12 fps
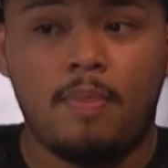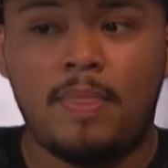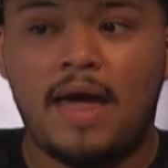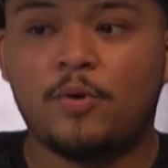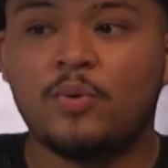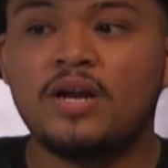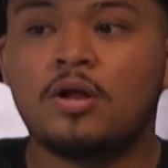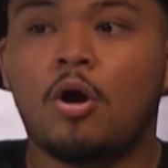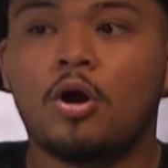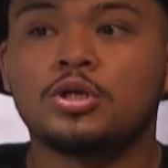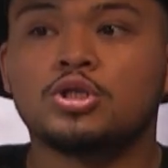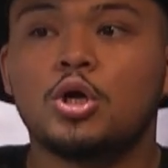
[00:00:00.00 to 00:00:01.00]
that read
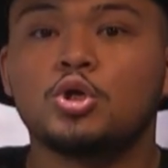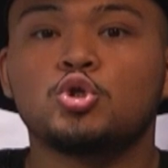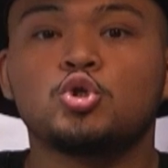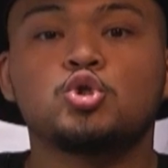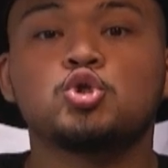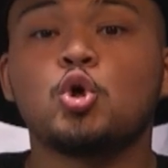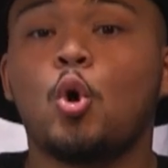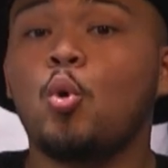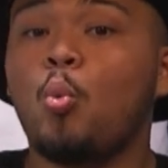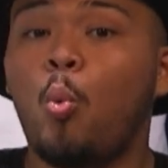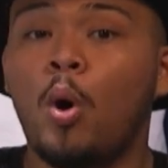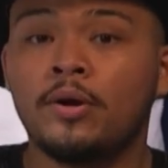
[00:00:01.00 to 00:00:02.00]
cards so
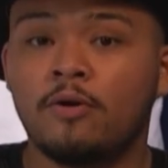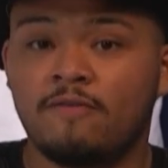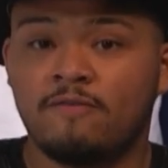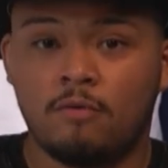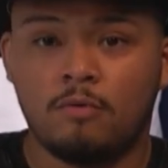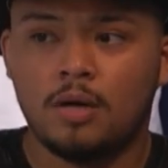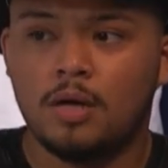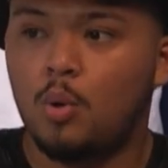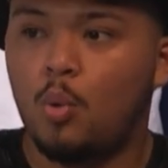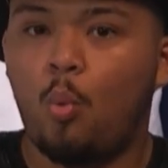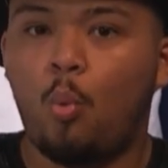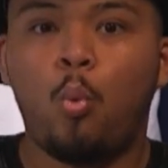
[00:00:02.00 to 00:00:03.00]
wonderful,
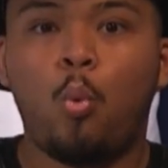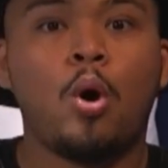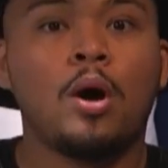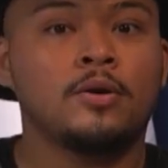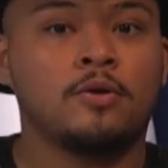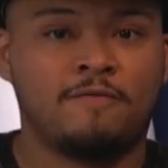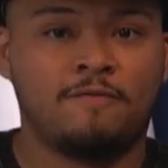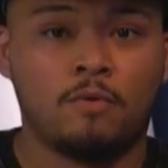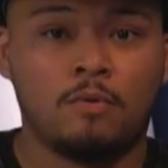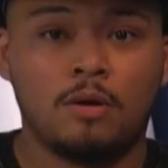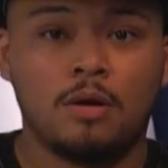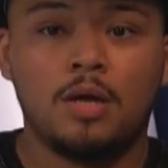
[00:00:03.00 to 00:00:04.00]

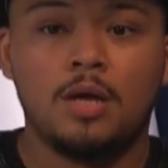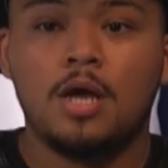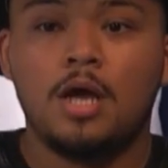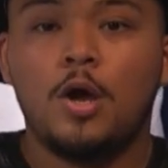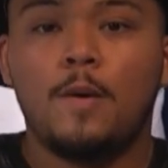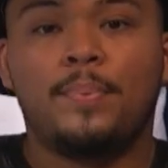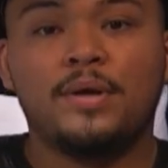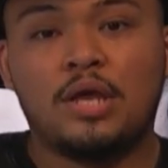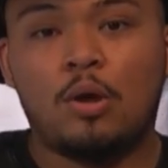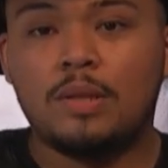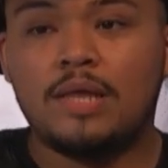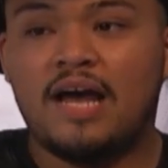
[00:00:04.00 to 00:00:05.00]
wonderful, but
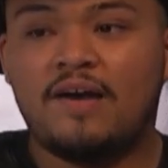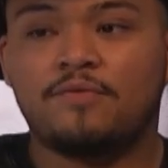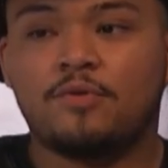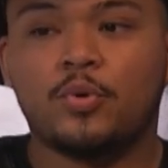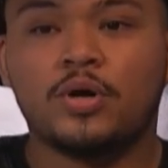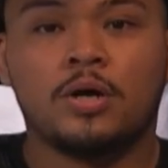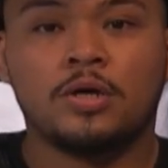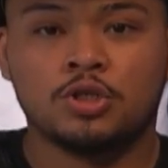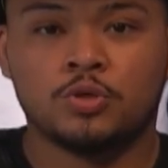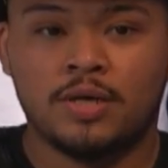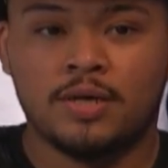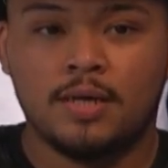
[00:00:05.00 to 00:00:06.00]
they only have
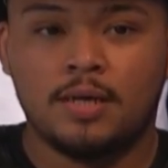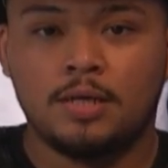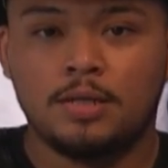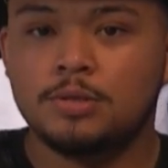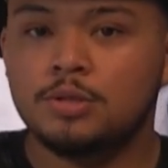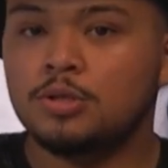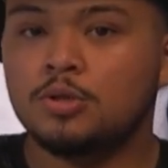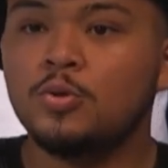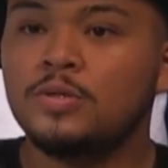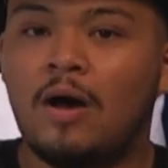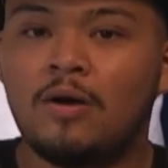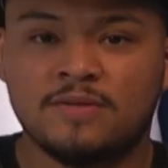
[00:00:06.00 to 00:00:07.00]
300,
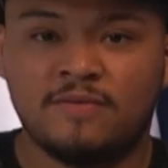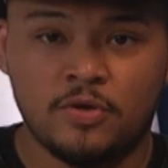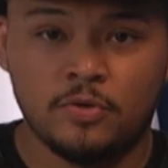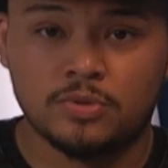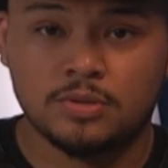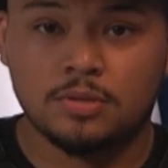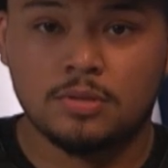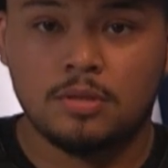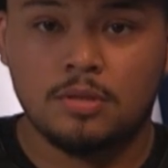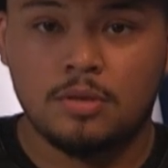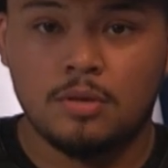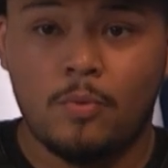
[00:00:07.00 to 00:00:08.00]
2,000 views,
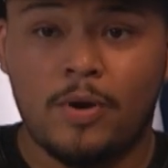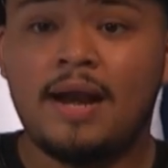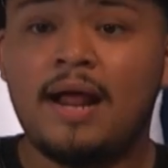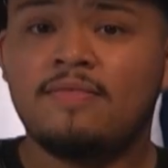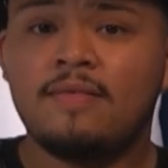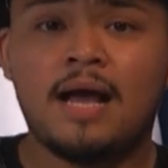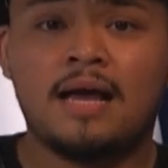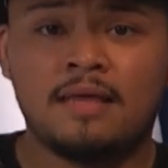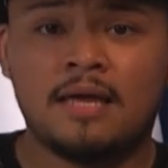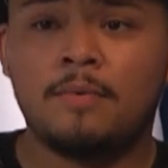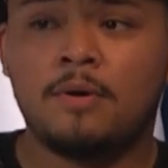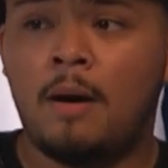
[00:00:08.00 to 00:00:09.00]
right? And I think
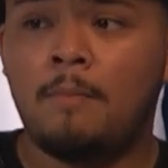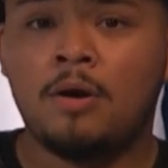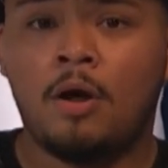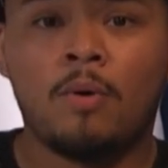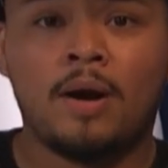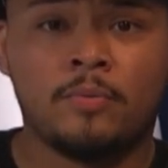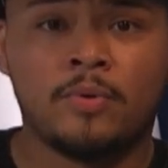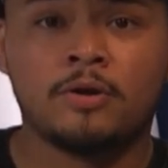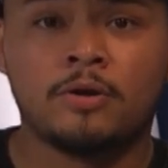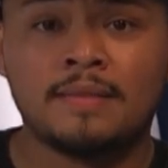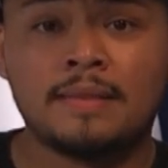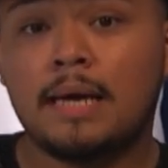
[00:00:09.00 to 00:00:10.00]
I'm an all right
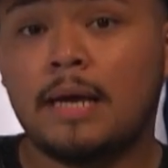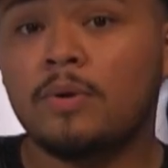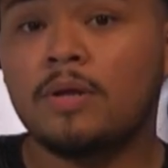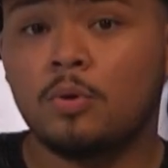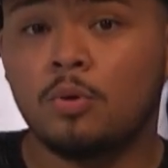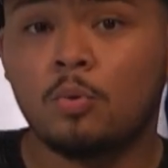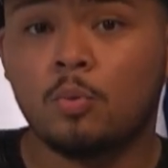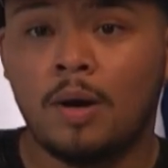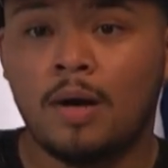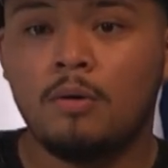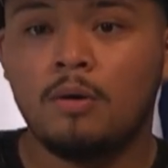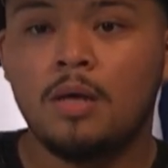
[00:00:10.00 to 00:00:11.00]
reader. I think I read
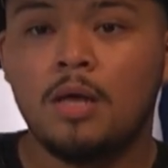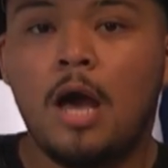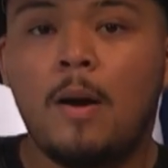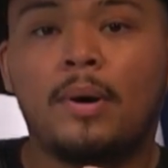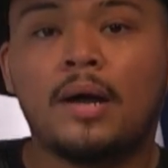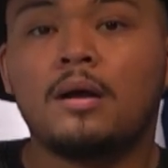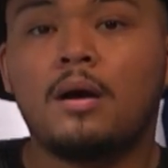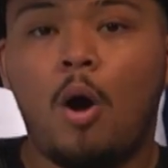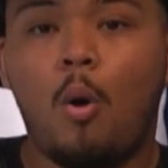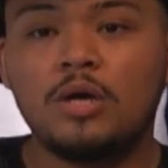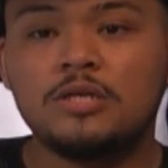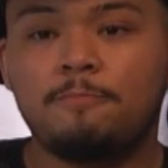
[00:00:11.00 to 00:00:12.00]
well, but I
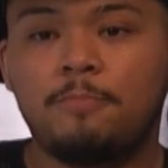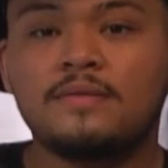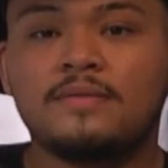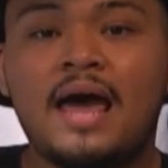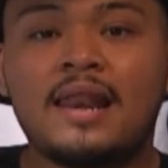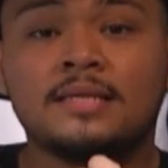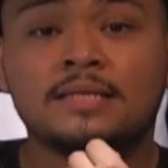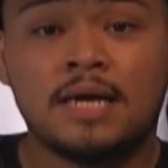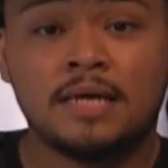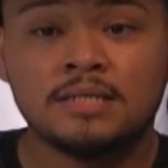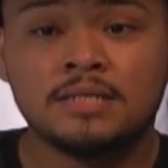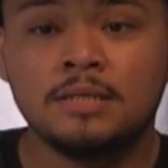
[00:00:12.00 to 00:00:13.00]
always put that
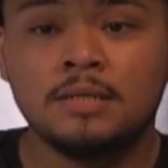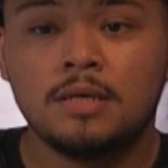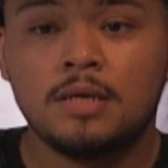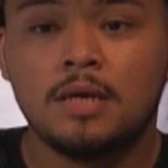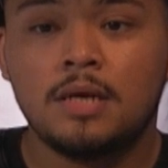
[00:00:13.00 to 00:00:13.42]
intention